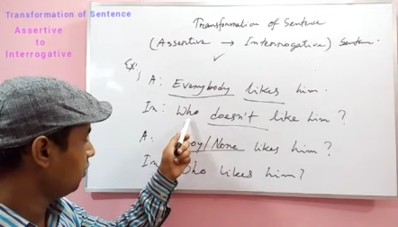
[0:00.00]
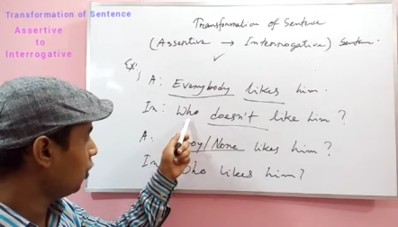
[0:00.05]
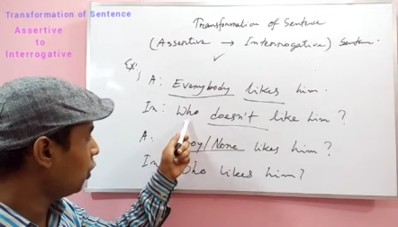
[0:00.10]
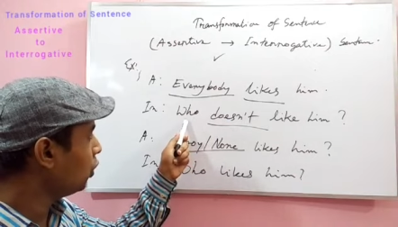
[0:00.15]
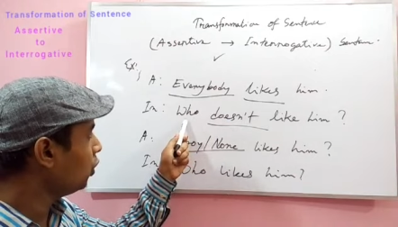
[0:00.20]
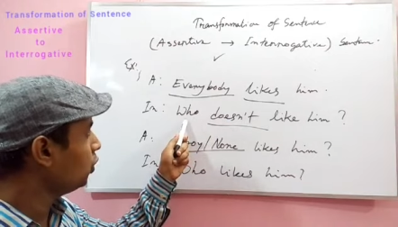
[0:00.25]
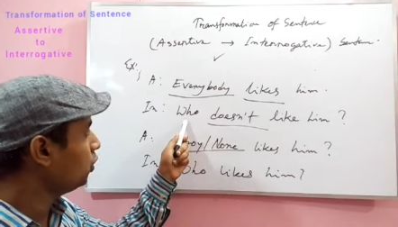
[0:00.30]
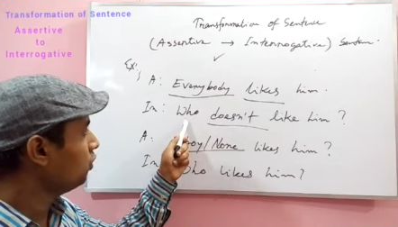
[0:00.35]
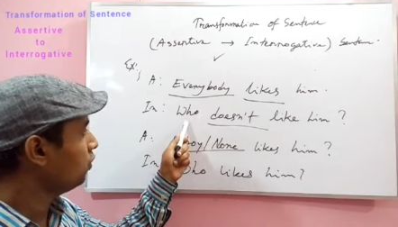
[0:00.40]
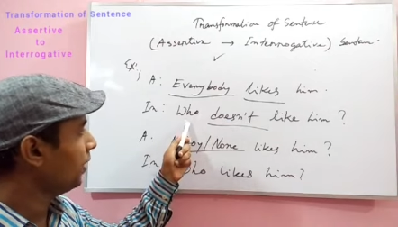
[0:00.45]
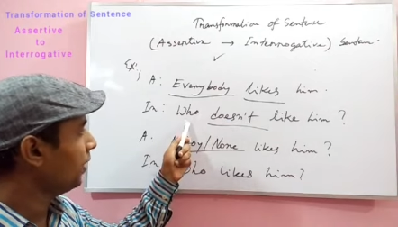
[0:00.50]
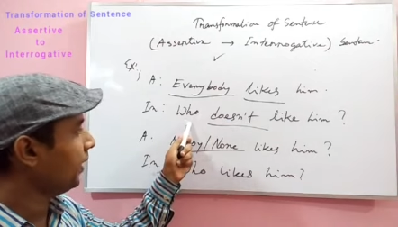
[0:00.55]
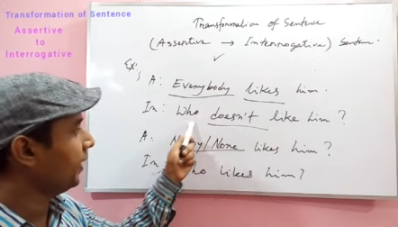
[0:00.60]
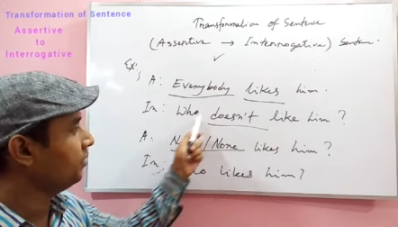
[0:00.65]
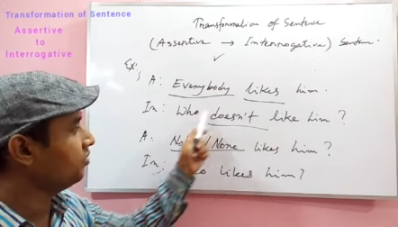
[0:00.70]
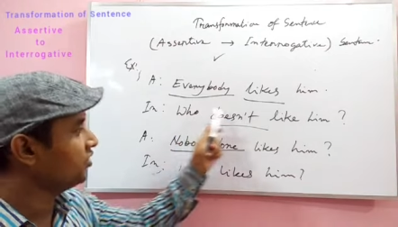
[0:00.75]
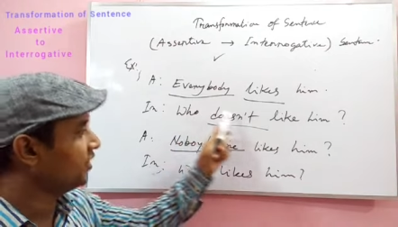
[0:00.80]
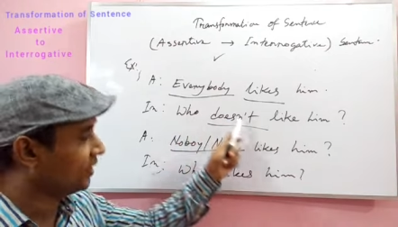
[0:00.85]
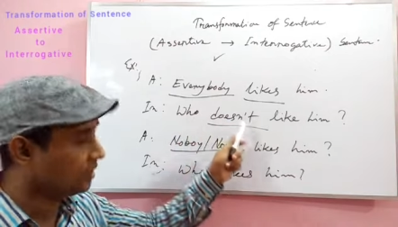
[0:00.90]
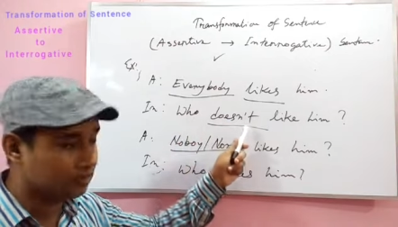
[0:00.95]
who
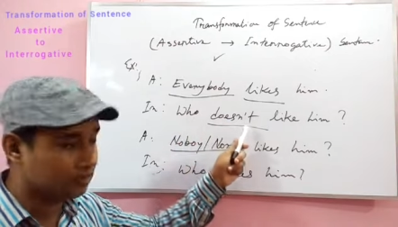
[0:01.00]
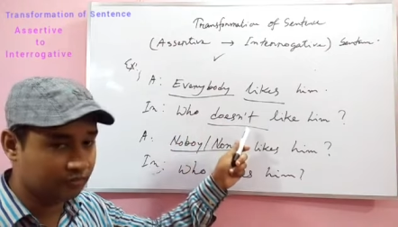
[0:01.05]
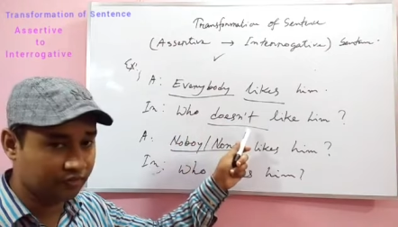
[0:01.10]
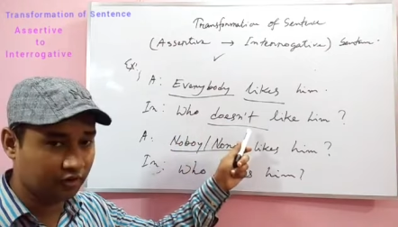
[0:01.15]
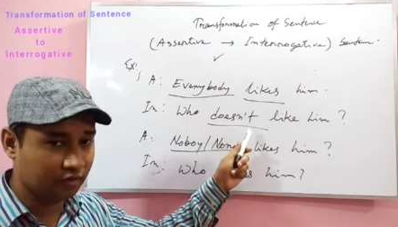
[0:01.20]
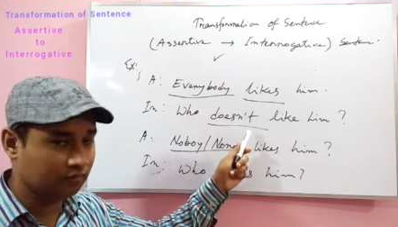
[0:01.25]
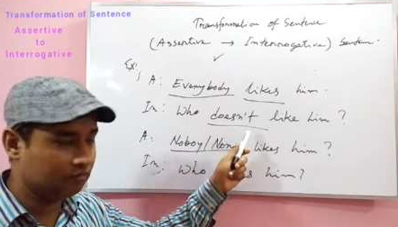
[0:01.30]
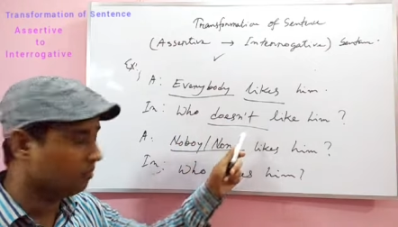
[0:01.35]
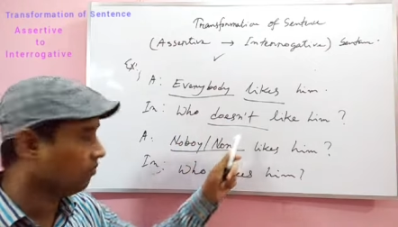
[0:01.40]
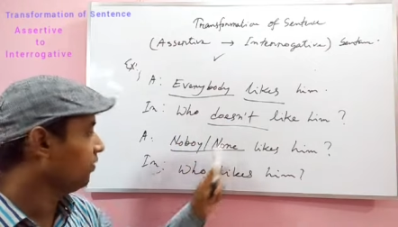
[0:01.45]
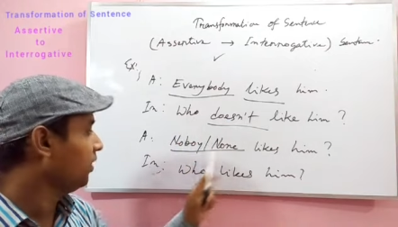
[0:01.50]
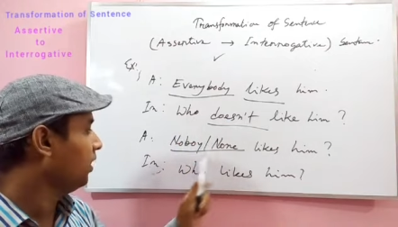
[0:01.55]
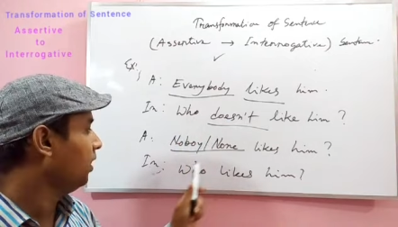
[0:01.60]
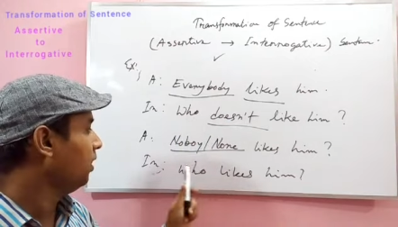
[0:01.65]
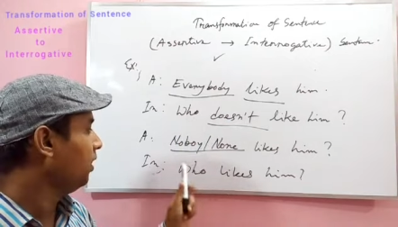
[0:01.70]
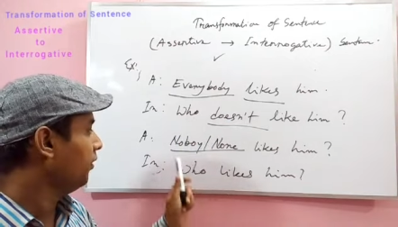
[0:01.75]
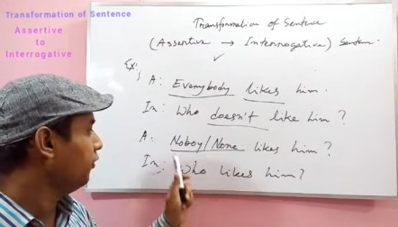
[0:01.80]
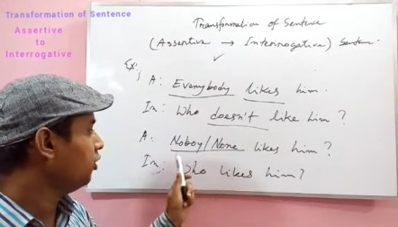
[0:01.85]
and negative form.